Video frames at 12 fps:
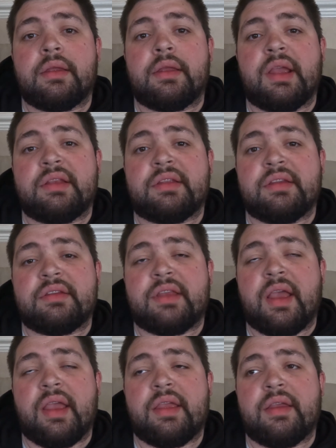It is
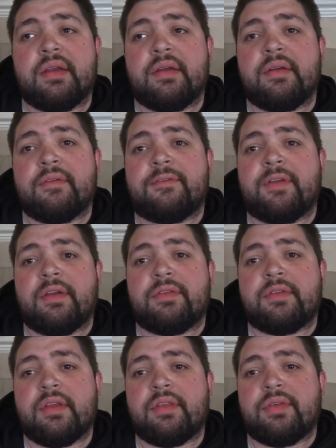day
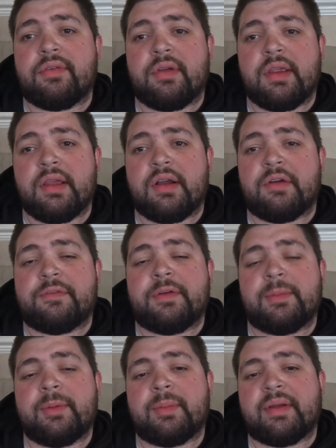53 of
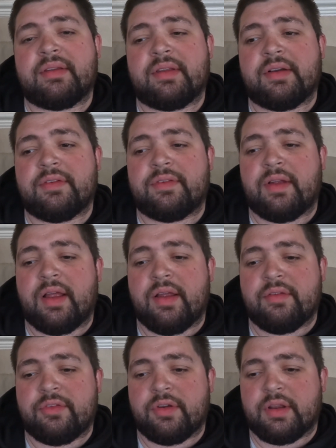filming myself
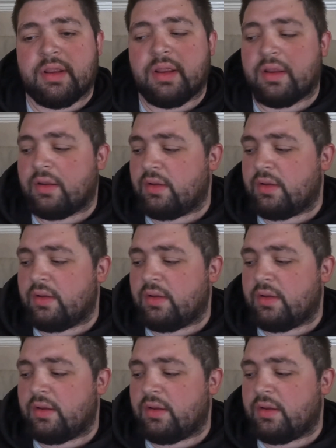every day.